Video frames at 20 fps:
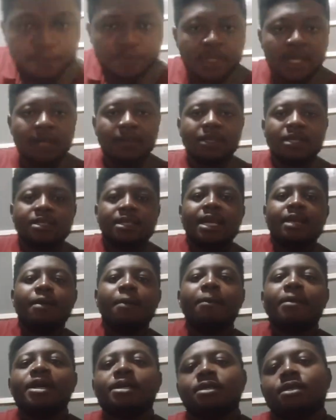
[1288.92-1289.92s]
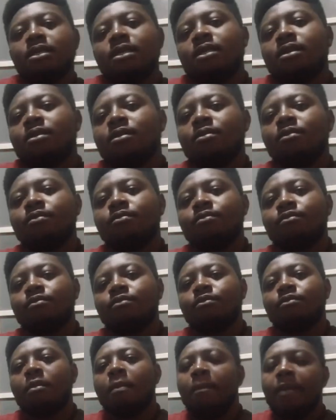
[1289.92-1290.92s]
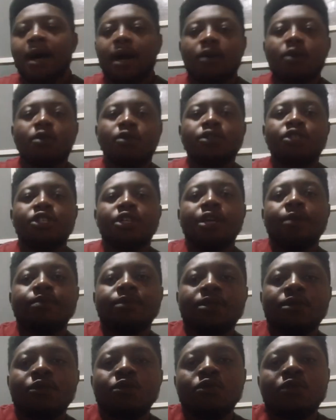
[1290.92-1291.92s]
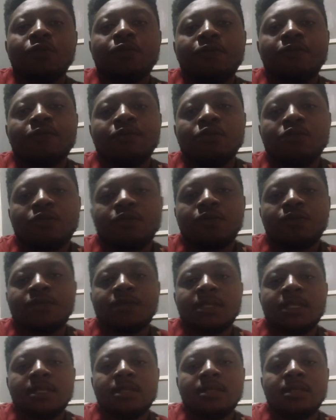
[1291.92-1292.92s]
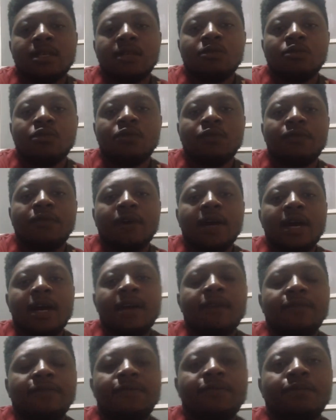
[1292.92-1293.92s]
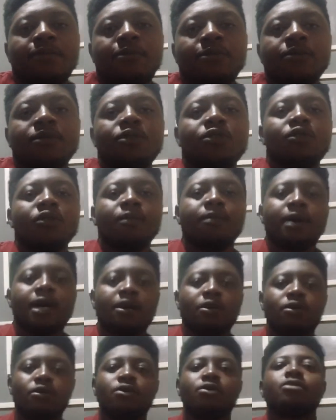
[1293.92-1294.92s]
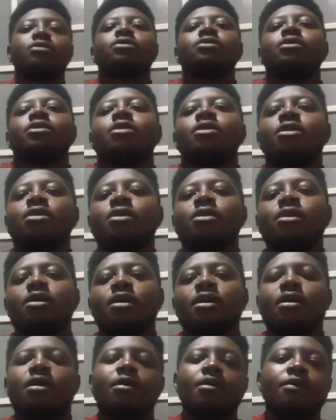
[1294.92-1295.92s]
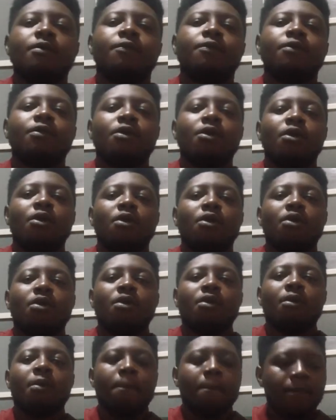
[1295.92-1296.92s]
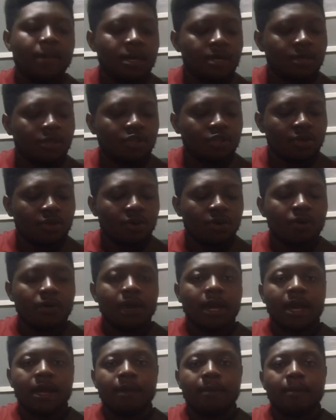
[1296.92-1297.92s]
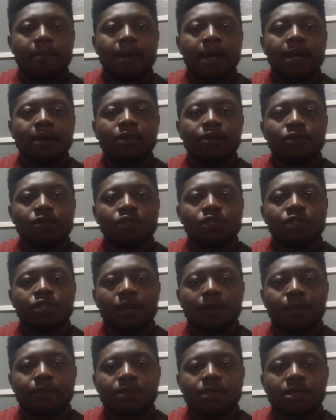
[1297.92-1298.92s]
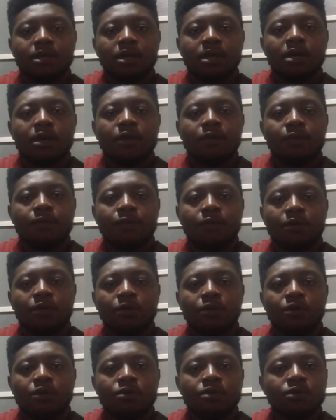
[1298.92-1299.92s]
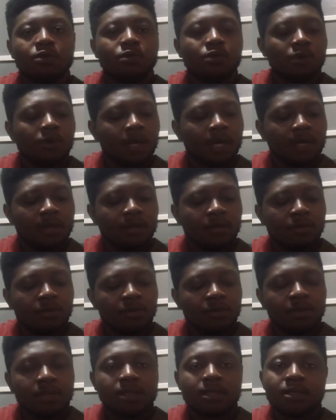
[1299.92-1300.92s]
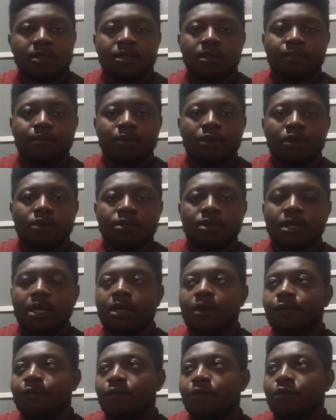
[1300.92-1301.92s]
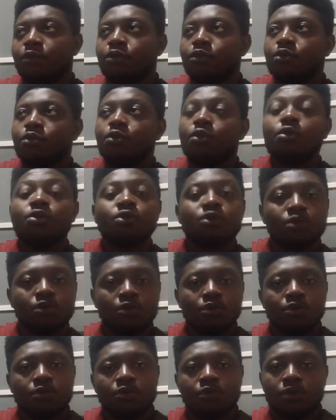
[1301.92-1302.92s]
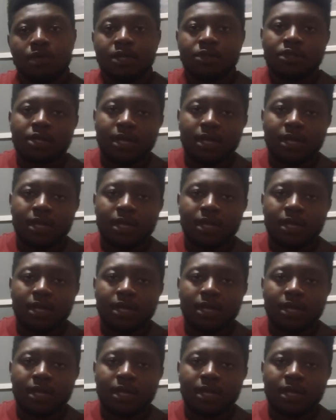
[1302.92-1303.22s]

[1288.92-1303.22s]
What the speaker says: these are the basic bar chord shapes with 6 and with 5 position bar chord for major and minor shapes. For those who already know this, it's a plus, and for those who don't know, you can check